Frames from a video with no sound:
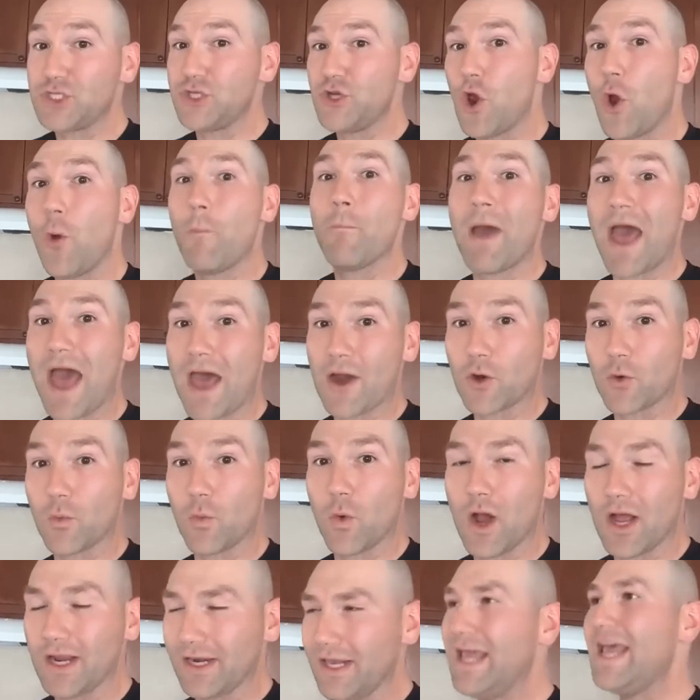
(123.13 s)
no matter
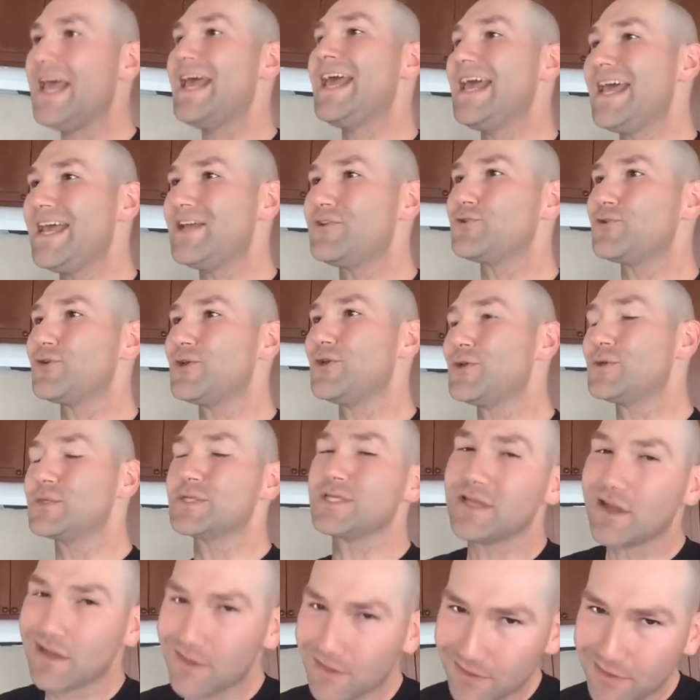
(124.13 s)
what.
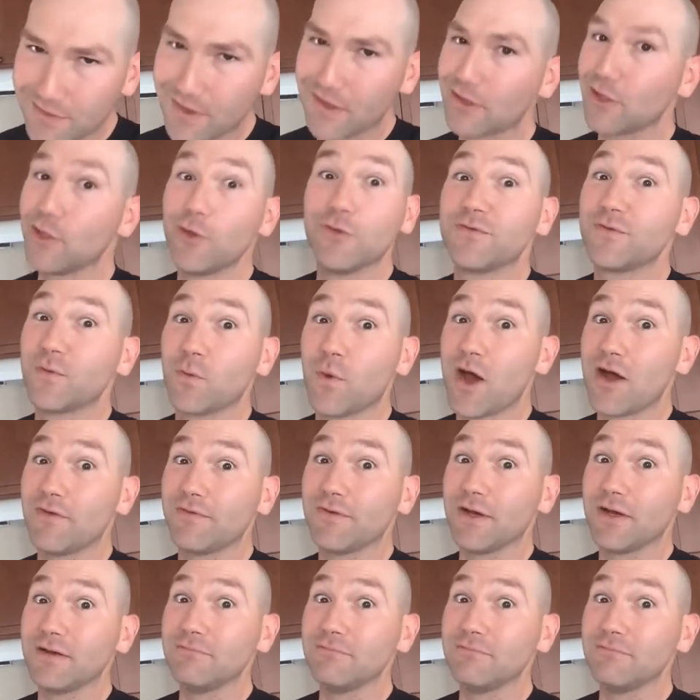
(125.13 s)
Introduce the Luftwaffe.